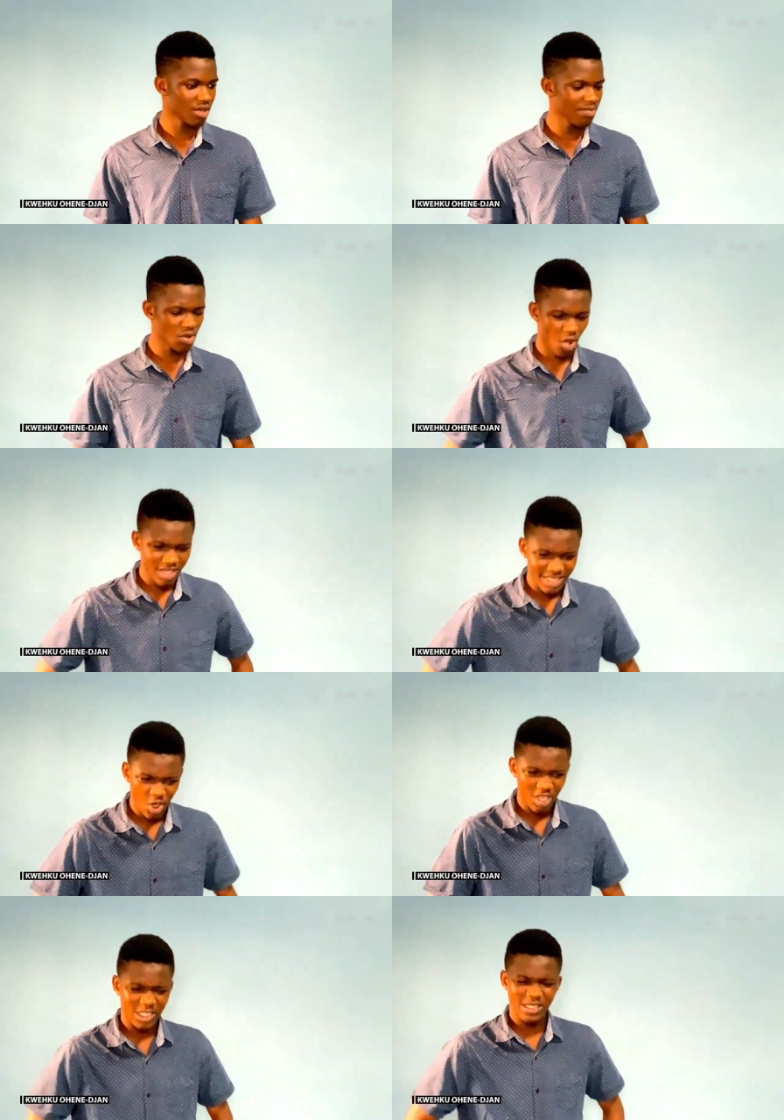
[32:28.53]
Because
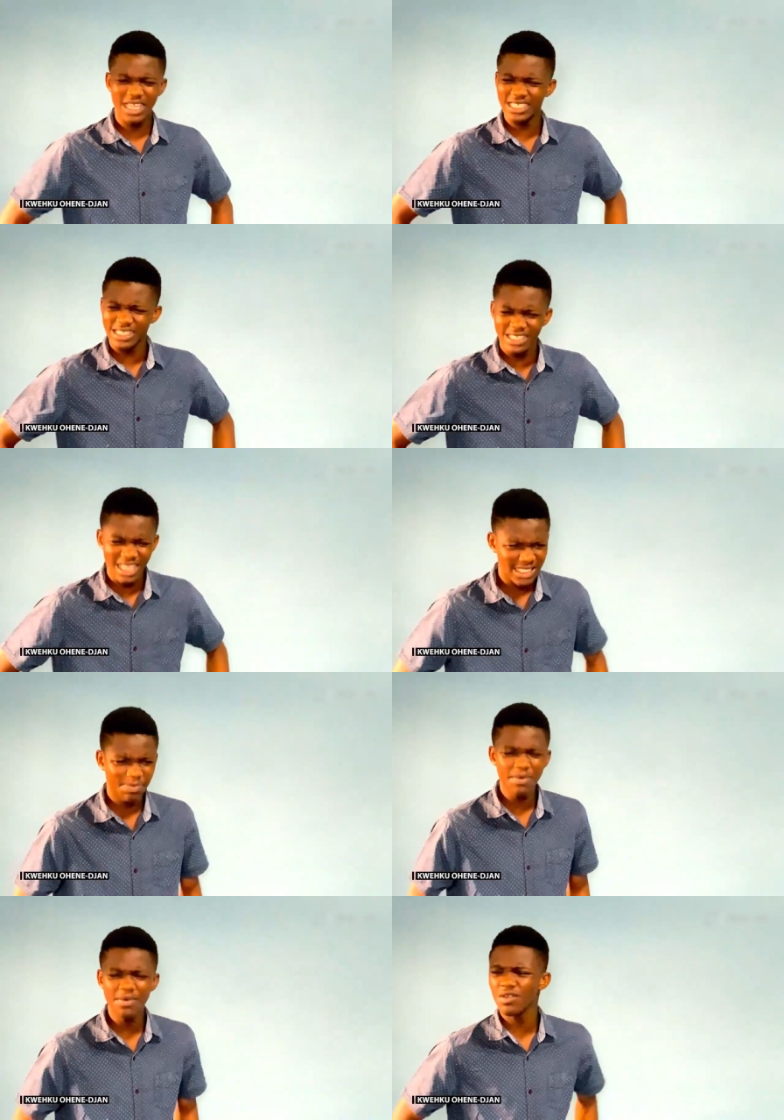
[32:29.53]
your, the, the
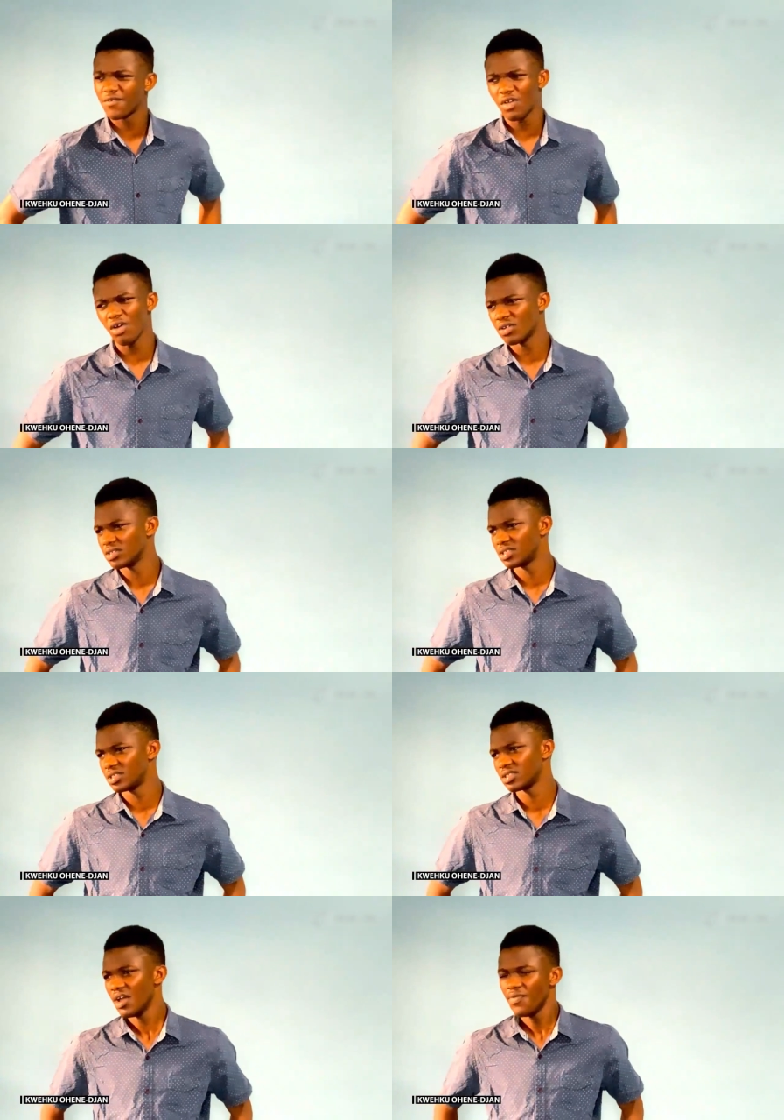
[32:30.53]
spirit of God,
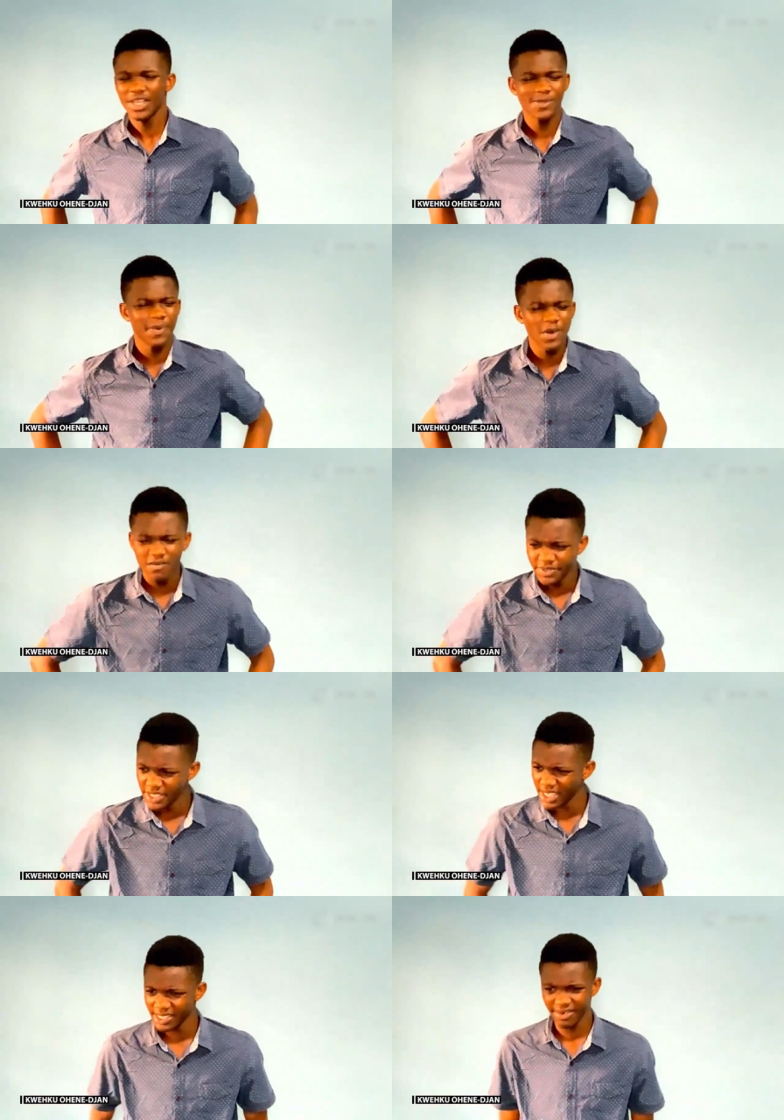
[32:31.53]
the spirit of
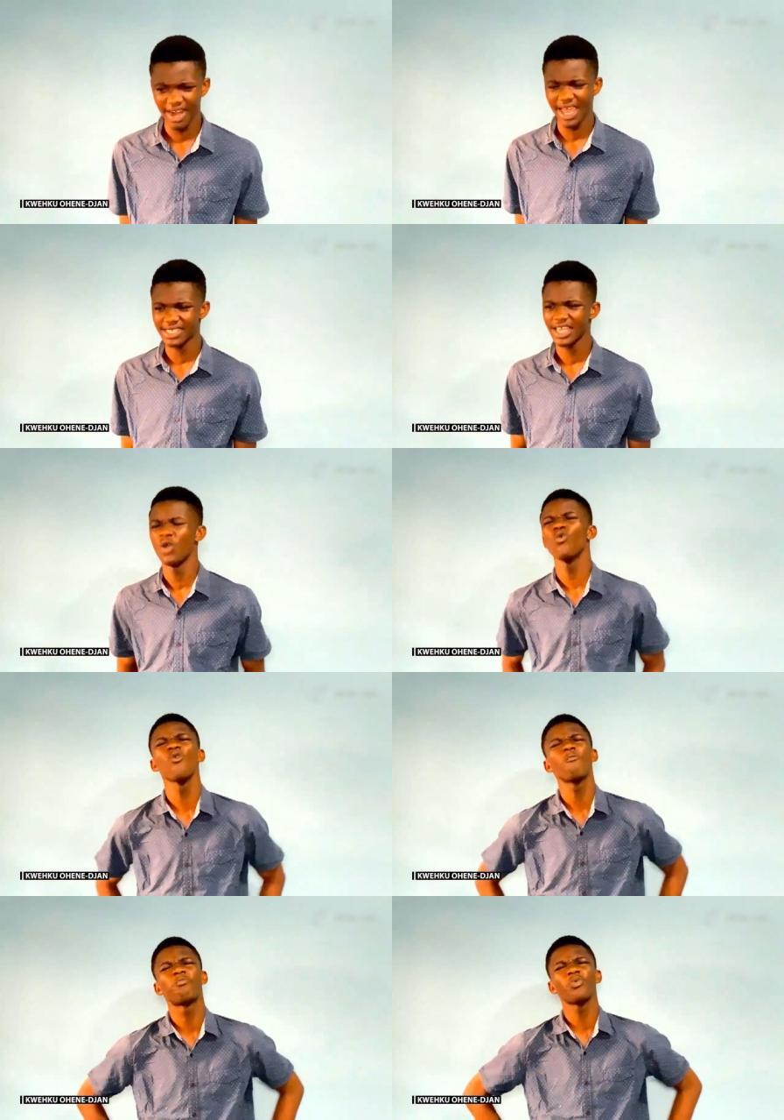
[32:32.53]
Jesus Christ
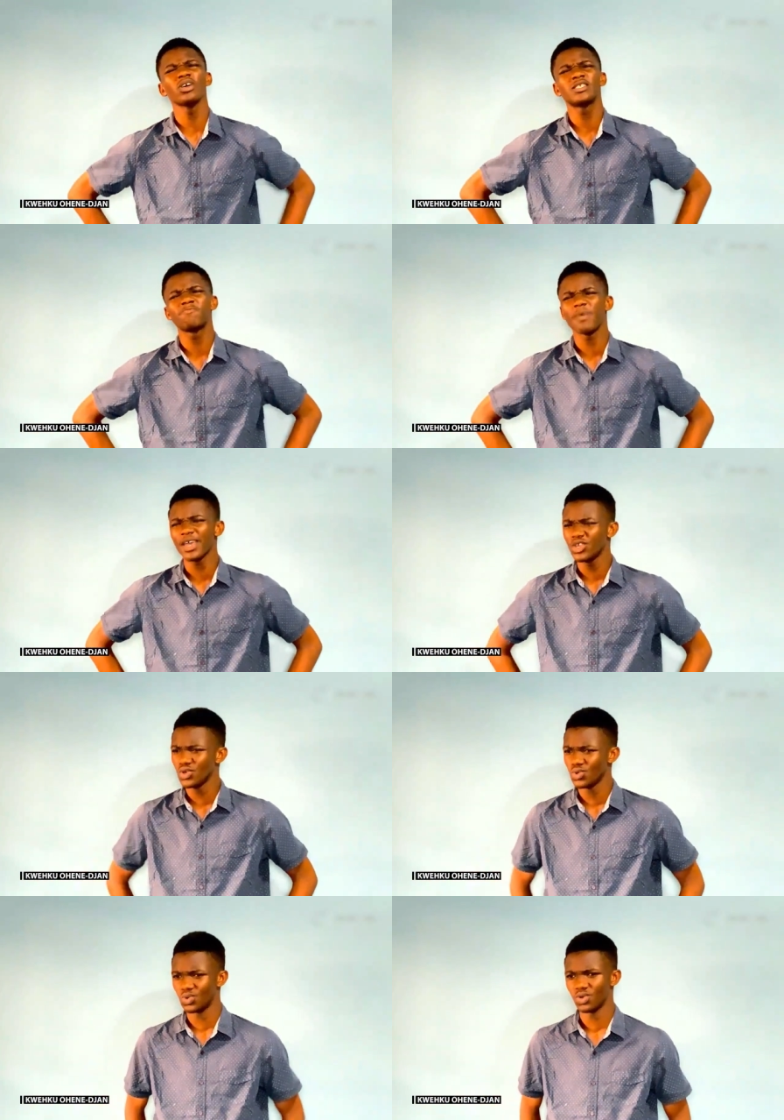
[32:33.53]
will prosper
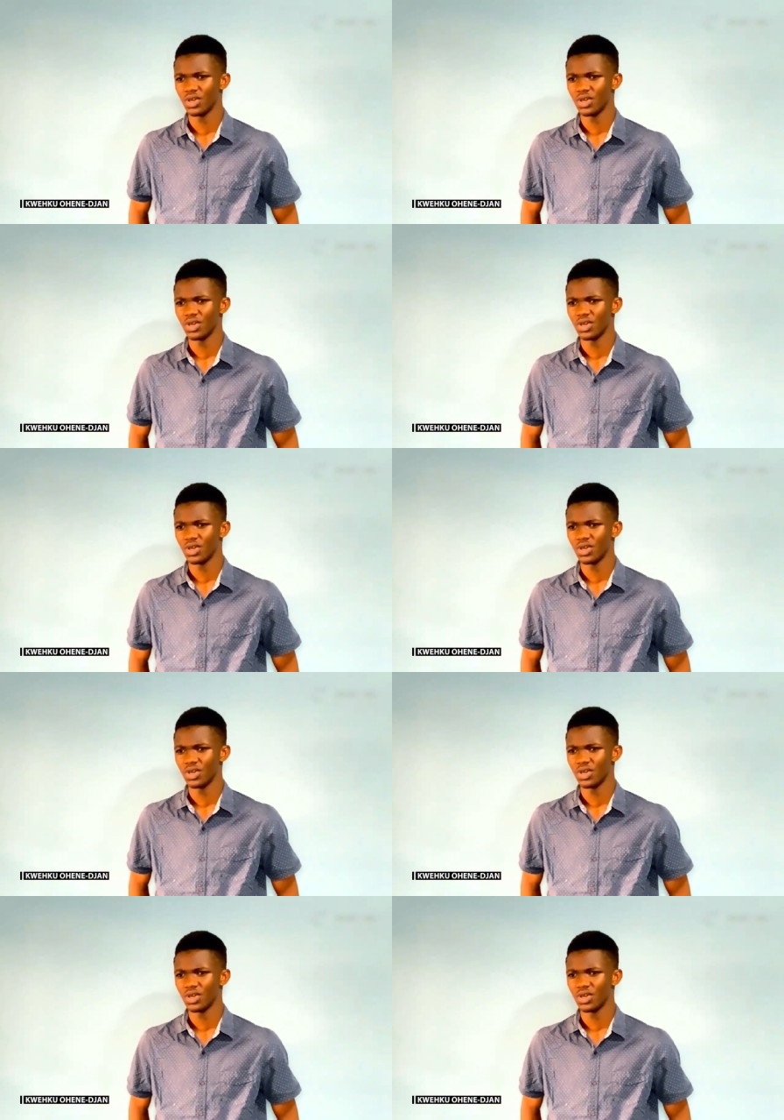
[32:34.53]
you.